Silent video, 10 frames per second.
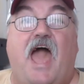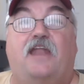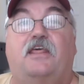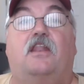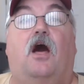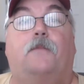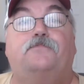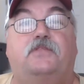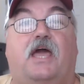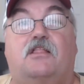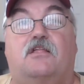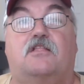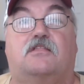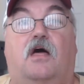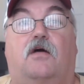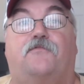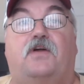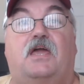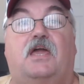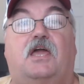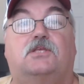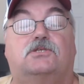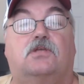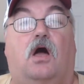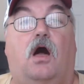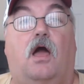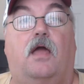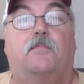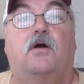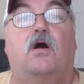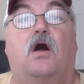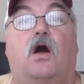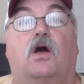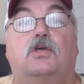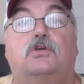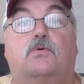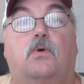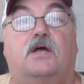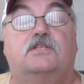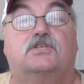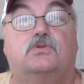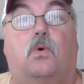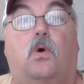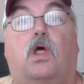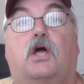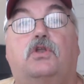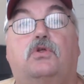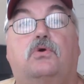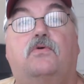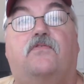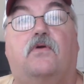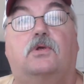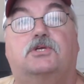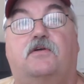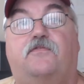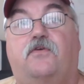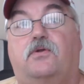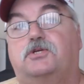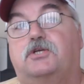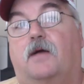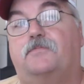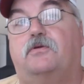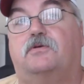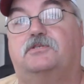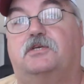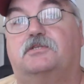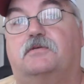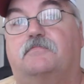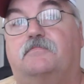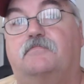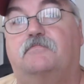And it updates itself each time you install a new version of Photoshop to your system.